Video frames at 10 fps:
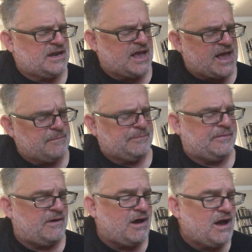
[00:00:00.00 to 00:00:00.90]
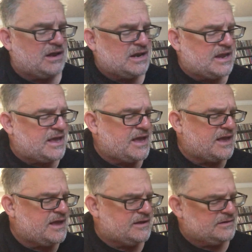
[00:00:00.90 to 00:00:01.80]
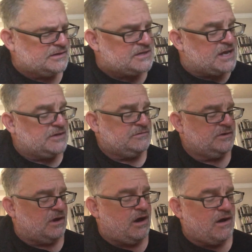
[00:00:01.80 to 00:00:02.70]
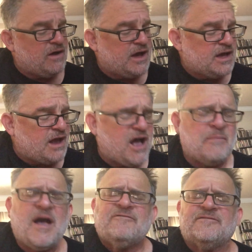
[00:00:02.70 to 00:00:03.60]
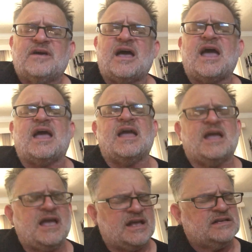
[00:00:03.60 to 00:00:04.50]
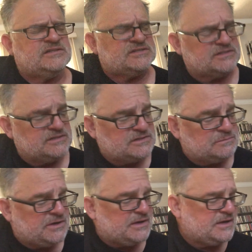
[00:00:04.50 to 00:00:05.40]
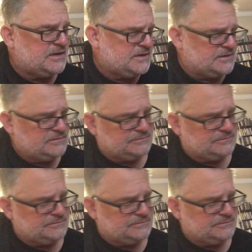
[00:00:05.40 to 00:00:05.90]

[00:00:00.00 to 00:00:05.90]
and I'm Polly. You know what all my faces mean.